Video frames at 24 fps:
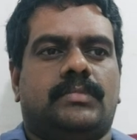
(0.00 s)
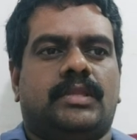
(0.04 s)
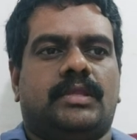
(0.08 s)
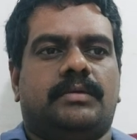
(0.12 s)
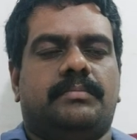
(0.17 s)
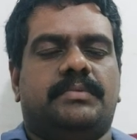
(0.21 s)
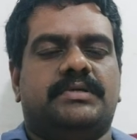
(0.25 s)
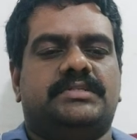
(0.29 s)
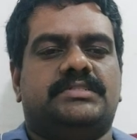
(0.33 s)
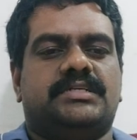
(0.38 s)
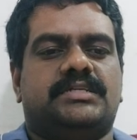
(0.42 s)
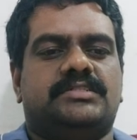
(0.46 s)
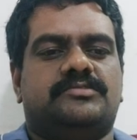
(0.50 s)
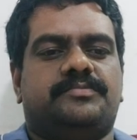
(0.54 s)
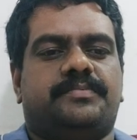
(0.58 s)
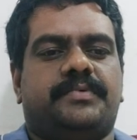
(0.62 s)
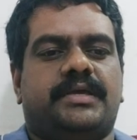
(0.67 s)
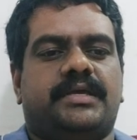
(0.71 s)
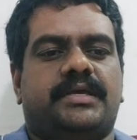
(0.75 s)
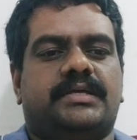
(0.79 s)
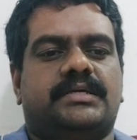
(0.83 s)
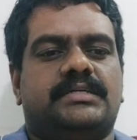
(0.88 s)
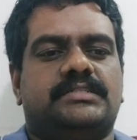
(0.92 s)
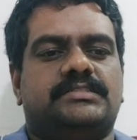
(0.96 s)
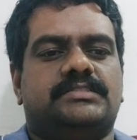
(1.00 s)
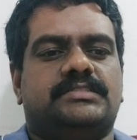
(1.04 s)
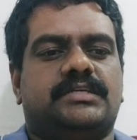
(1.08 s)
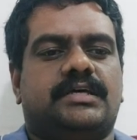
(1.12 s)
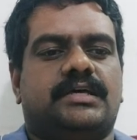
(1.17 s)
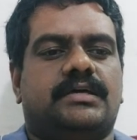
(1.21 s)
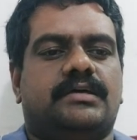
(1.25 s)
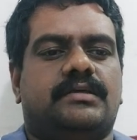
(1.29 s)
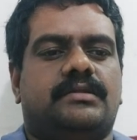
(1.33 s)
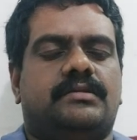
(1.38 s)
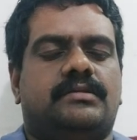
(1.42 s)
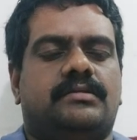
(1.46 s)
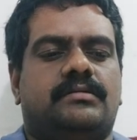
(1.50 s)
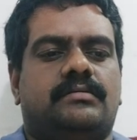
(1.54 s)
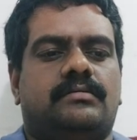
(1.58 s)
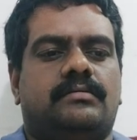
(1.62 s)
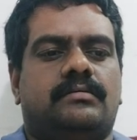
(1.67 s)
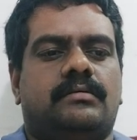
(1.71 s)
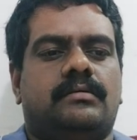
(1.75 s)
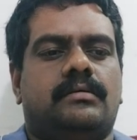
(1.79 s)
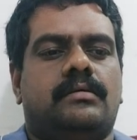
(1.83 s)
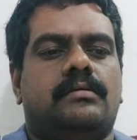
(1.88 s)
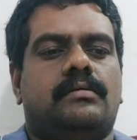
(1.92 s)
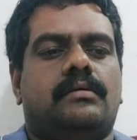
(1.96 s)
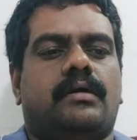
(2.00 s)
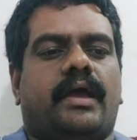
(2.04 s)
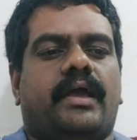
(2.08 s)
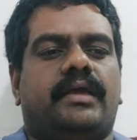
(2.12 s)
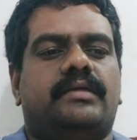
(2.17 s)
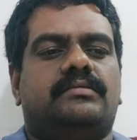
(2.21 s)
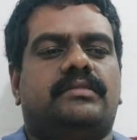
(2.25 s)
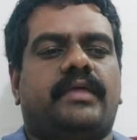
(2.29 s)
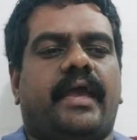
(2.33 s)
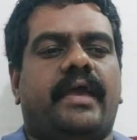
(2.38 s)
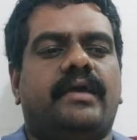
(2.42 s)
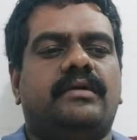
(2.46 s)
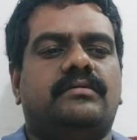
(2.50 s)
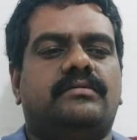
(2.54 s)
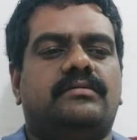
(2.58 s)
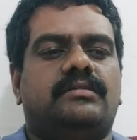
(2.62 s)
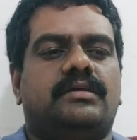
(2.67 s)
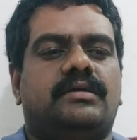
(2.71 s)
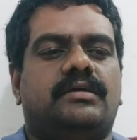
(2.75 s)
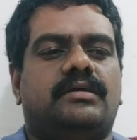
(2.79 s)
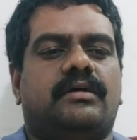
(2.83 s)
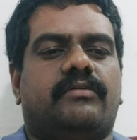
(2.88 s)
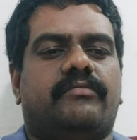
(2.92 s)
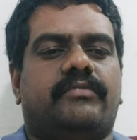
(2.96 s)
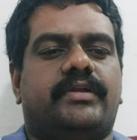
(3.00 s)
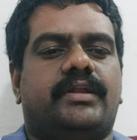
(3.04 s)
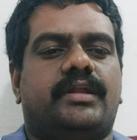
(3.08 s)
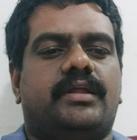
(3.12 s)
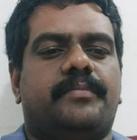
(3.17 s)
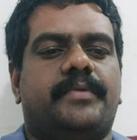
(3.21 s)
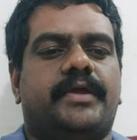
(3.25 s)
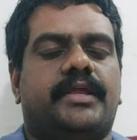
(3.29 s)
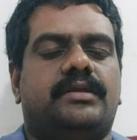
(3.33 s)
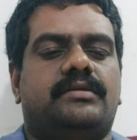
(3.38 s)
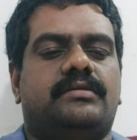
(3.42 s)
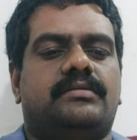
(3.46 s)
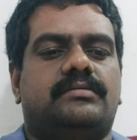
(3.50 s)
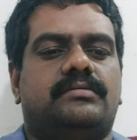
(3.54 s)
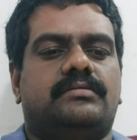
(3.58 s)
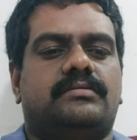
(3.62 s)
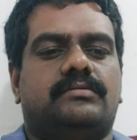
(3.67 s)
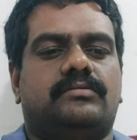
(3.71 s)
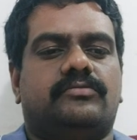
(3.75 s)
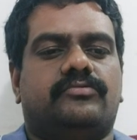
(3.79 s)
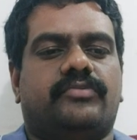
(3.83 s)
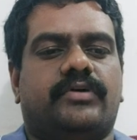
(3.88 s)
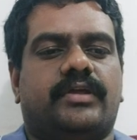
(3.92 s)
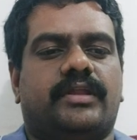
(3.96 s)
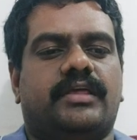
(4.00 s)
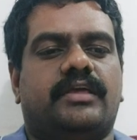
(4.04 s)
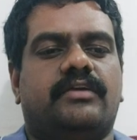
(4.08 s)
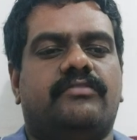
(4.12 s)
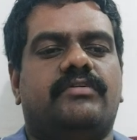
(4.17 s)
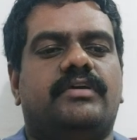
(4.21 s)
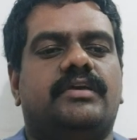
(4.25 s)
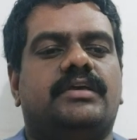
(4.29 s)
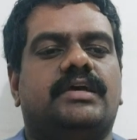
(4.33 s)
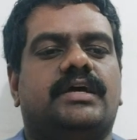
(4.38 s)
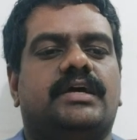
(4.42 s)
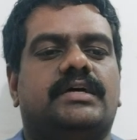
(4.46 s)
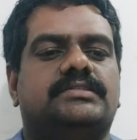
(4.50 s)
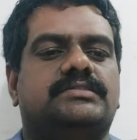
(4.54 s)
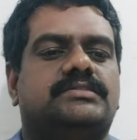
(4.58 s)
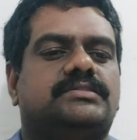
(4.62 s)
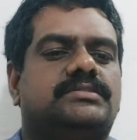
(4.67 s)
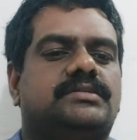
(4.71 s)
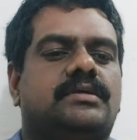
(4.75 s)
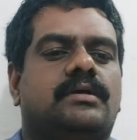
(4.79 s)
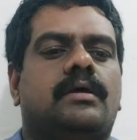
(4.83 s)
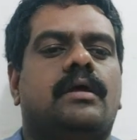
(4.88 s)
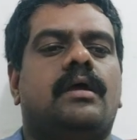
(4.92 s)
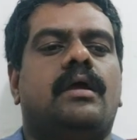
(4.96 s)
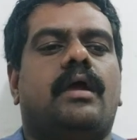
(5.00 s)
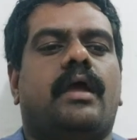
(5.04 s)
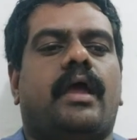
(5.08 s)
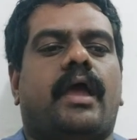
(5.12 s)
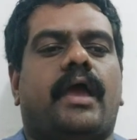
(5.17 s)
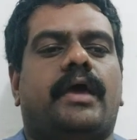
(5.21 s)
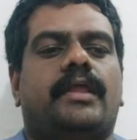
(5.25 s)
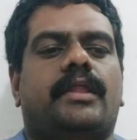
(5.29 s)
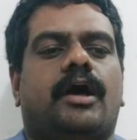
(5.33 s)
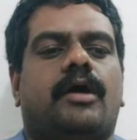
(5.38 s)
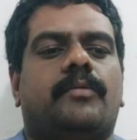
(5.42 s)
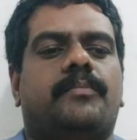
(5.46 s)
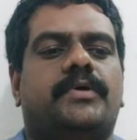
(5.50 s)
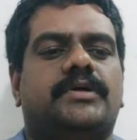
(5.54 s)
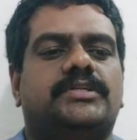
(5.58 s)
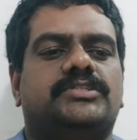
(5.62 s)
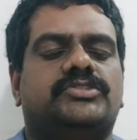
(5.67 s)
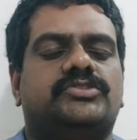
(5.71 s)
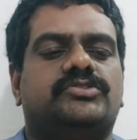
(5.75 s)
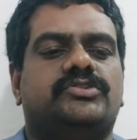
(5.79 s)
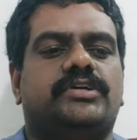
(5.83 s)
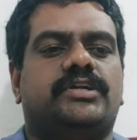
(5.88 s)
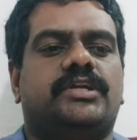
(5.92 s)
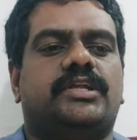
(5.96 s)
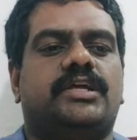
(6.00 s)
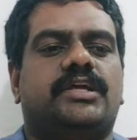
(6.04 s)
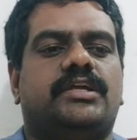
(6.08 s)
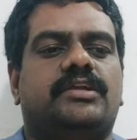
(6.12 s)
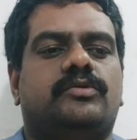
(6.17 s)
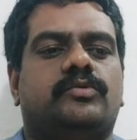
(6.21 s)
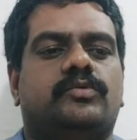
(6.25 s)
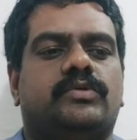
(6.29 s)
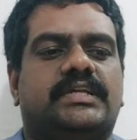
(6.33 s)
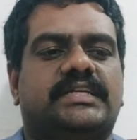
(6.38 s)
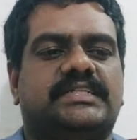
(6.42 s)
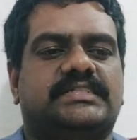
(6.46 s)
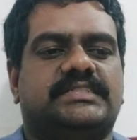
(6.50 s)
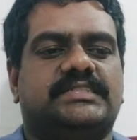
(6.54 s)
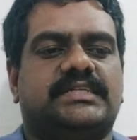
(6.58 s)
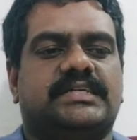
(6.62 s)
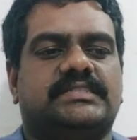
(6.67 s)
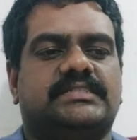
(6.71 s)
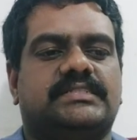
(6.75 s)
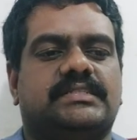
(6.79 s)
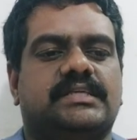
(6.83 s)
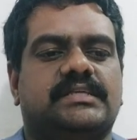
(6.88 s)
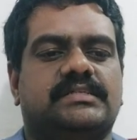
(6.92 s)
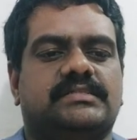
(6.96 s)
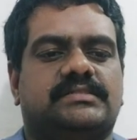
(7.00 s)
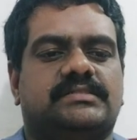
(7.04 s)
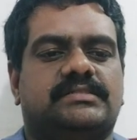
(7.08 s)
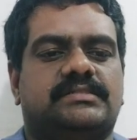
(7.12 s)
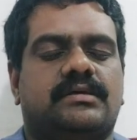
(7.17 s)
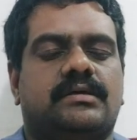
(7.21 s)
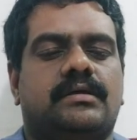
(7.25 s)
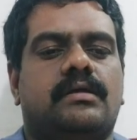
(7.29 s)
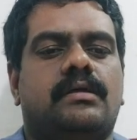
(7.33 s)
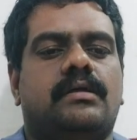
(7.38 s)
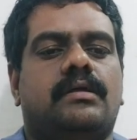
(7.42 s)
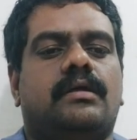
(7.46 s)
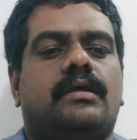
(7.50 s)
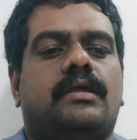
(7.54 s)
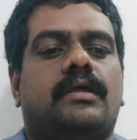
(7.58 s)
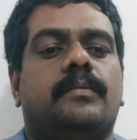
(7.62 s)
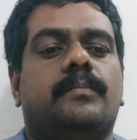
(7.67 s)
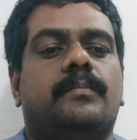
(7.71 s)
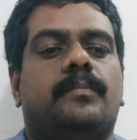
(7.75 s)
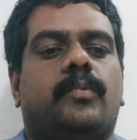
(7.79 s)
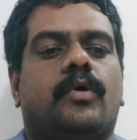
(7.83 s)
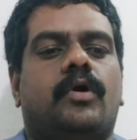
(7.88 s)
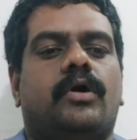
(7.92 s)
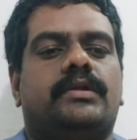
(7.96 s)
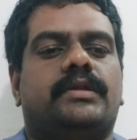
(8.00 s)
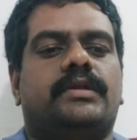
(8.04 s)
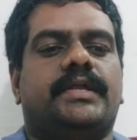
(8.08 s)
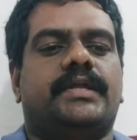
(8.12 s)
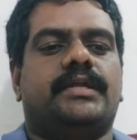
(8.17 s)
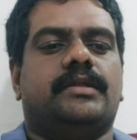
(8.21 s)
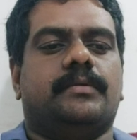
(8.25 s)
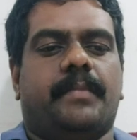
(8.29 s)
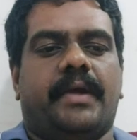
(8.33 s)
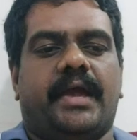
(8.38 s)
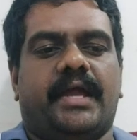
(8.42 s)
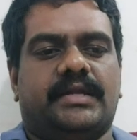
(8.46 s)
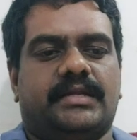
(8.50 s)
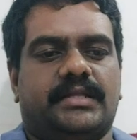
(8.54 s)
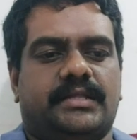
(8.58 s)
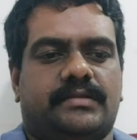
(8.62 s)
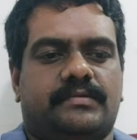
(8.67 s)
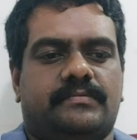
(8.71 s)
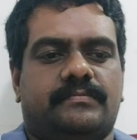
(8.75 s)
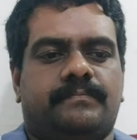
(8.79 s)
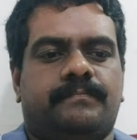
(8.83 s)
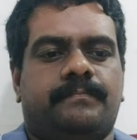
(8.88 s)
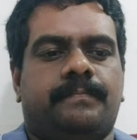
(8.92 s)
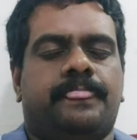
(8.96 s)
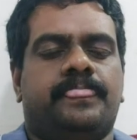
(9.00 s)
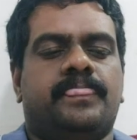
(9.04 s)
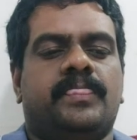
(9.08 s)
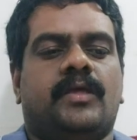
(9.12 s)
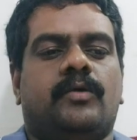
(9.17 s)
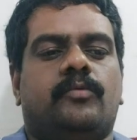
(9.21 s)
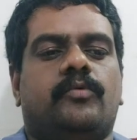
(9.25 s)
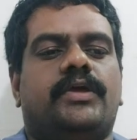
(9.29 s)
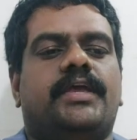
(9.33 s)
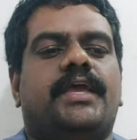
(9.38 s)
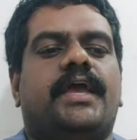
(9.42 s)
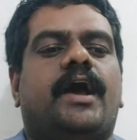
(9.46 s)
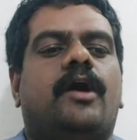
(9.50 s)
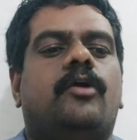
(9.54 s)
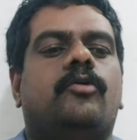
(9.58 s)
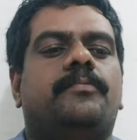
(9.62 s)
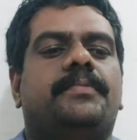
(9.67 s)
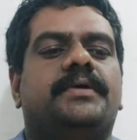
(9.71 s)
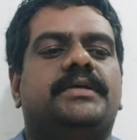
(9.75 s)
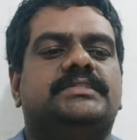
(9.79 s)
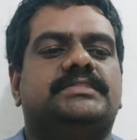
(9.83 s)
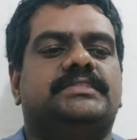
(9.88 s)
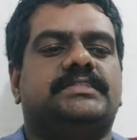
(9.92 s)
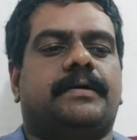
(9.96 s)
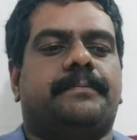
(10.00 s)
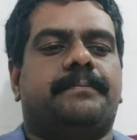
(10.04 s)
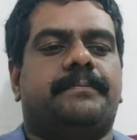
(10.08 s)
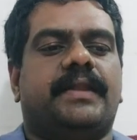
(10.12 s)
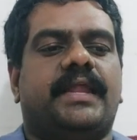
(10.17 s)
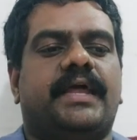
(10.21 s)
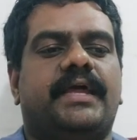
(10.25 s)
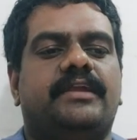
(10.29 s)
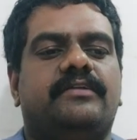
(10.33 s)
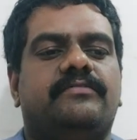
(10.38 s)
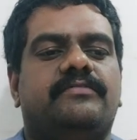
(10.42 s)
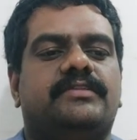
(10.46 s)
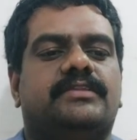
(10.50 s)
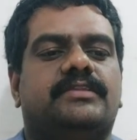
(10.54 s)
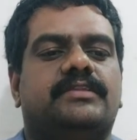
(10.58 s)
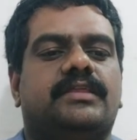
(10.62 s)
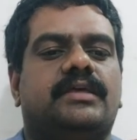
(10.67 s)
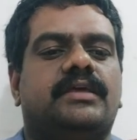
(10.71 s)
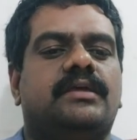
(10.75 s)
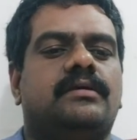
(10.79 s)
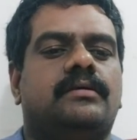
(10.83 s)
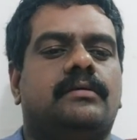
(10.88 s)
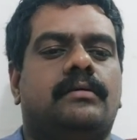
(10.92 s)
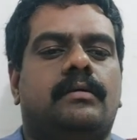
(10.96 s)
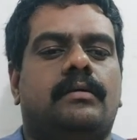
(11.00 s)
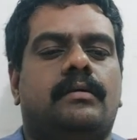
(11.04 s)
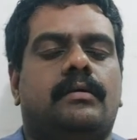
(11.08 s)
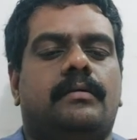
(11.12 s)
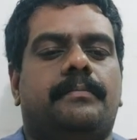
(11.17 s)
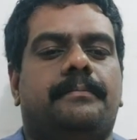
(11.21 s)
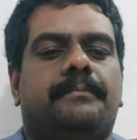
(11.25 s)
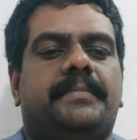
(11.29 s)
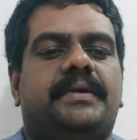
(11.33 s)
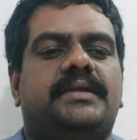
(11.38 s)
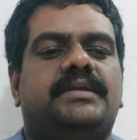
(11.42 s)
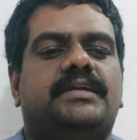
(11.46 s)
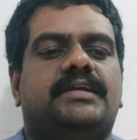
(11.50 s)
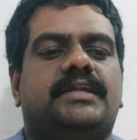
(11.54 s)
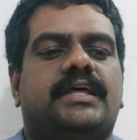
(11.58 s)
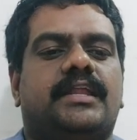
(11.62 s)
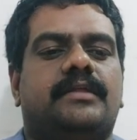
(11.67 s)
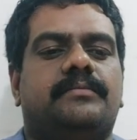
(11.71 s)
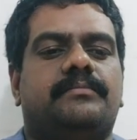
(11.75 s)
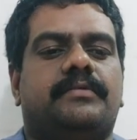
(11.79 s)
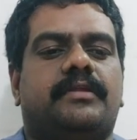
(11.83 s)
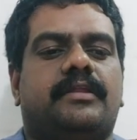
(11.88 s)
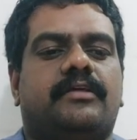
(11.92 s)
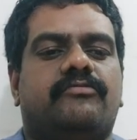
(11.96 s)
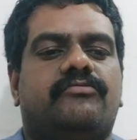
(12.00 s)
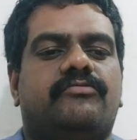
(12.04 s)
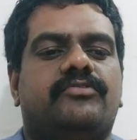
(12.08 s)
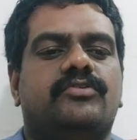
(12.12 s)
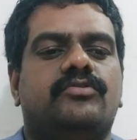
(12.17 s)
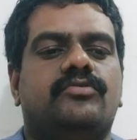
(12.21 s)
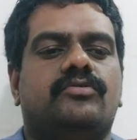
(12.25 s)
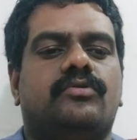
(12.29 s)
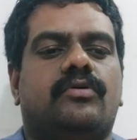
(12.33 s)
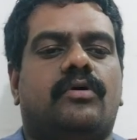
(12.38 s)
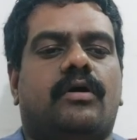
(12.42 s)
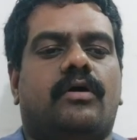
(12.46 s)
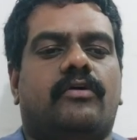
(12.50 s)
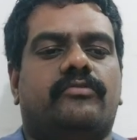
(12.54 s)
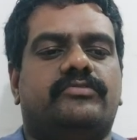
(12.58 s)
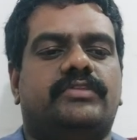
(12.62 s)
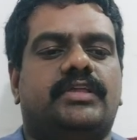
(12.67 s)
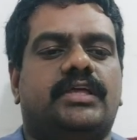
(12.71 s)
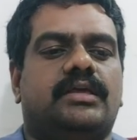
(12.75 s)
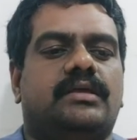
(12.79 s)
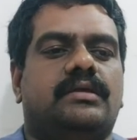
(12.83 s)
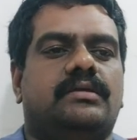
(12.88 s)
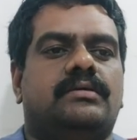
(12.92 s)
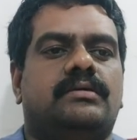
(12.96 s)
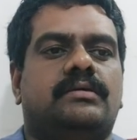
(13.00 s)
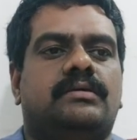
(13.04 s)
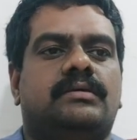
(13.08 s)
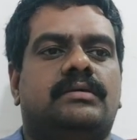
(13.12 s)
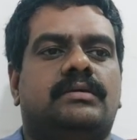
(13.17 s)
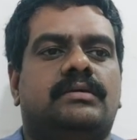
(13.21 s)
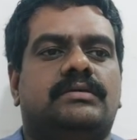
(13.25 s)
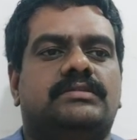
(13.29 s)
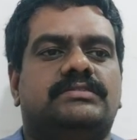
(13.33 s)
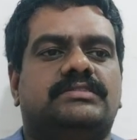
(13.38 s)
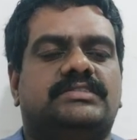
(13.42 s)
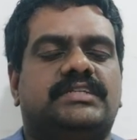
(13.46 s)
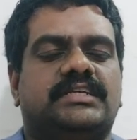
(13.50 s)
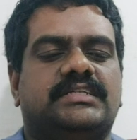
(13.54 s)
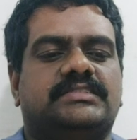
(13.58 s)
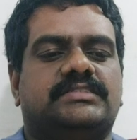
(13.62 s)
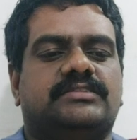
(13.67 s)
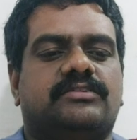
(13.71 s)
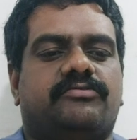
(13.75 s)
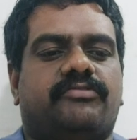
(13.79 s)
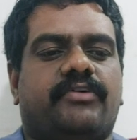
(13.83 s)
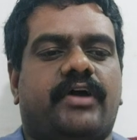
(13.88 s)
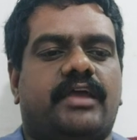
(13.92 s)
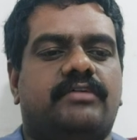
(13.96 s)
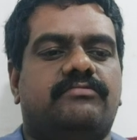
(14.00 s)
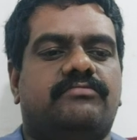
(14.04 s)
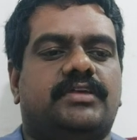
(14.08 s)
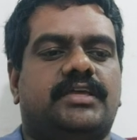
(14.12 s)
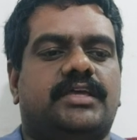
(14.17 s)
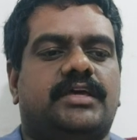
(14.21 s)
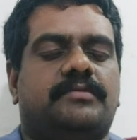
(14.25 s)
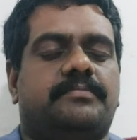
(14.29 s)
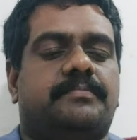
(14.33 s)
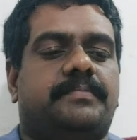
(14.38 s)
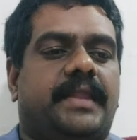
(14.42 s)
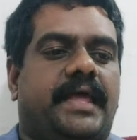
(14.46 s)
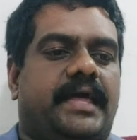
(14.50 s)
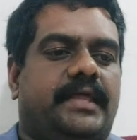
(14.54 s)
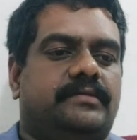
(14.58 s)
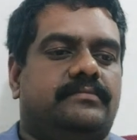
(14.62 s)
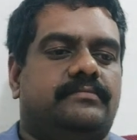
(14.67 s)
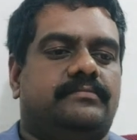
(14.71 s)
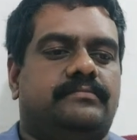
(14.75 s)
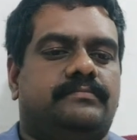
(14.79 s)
Mr. Speaker, sir, I thank the government for giving us an opportunity to discuss this important matter. We have been supplied with the mid-term review of the sixth five-year plan.